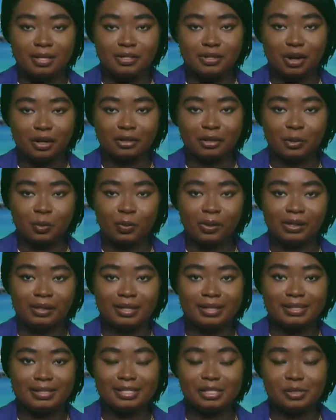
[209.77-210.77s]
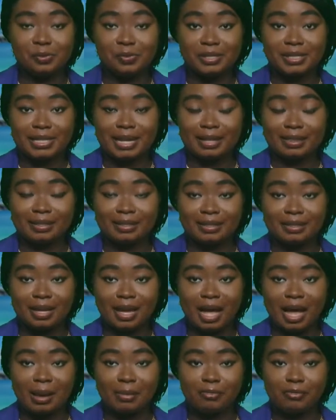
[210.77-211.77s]
Dr. Wilkinson was at the
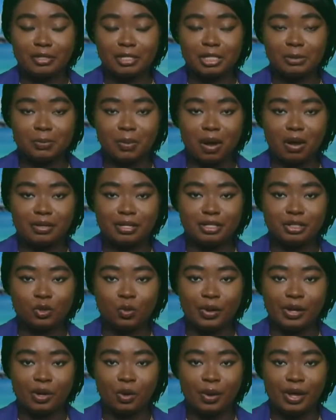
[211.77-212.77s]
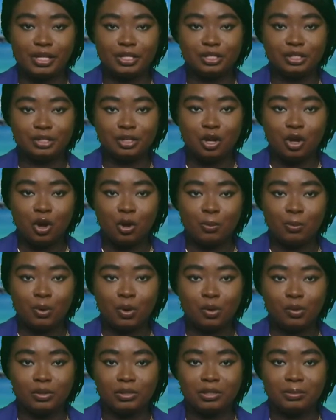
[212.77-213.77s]
time responding to a question
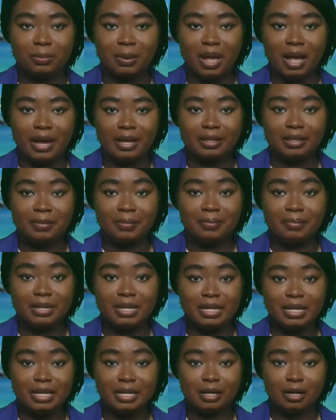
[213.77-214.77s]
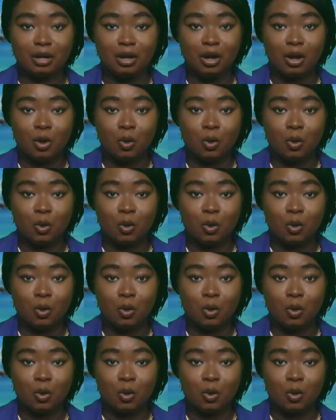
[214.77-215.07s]
posed by the media